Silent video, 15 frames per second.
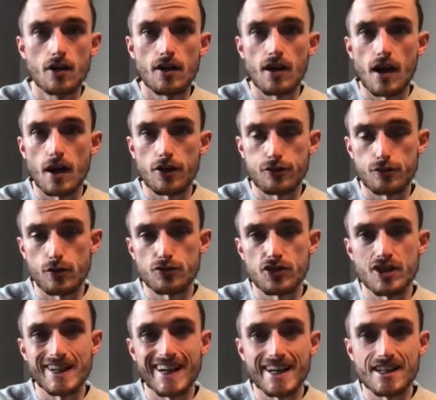throughout the
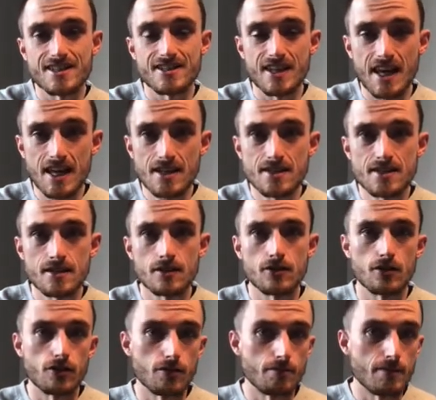United States to their
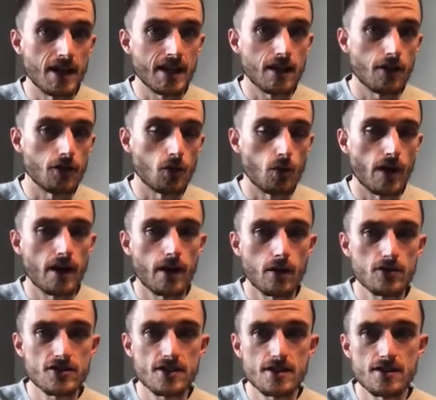many other
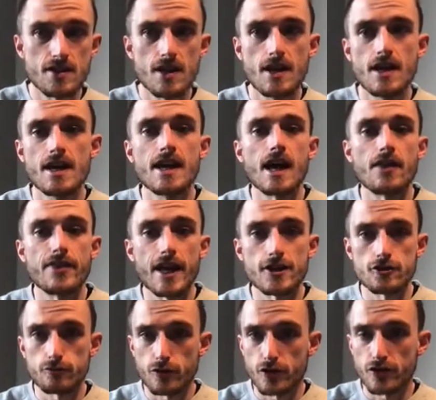warehouses, and that's
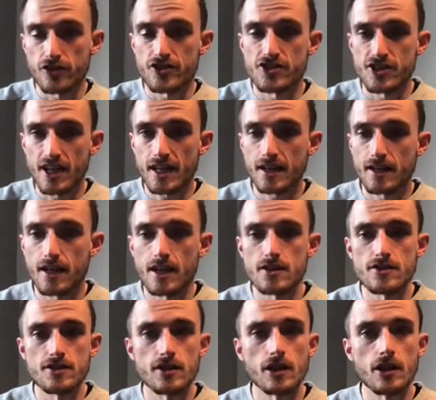where it'll sit
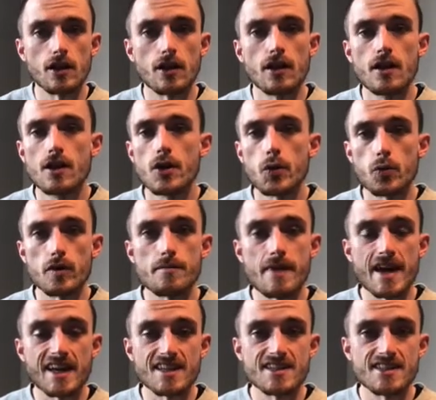until we make a
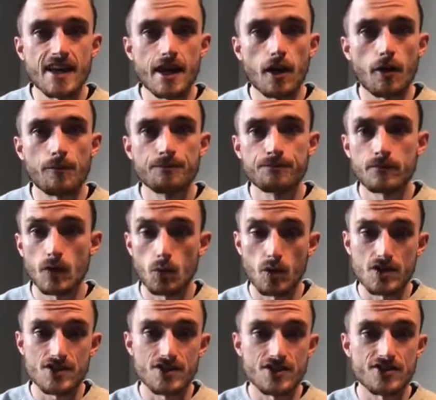sale. Once
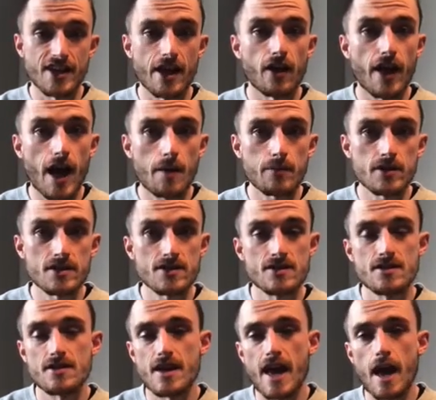the sale happens,
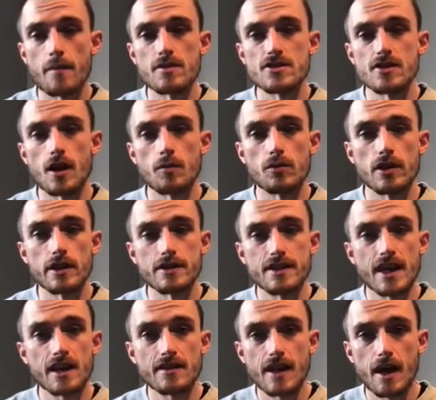Amazon will then take
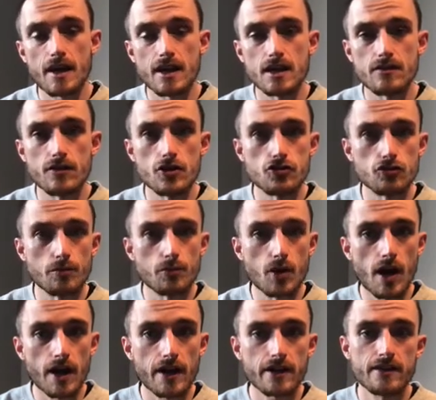that individual
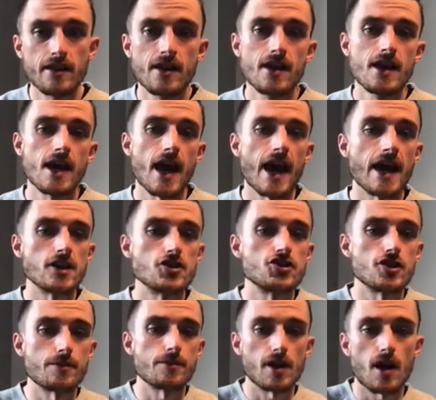product and ship
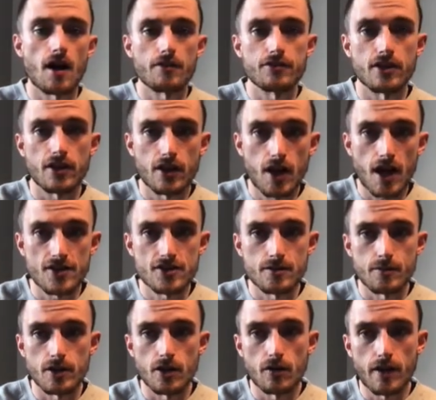it off to the customer,
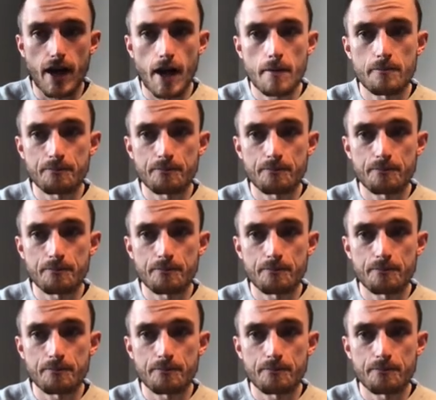okay?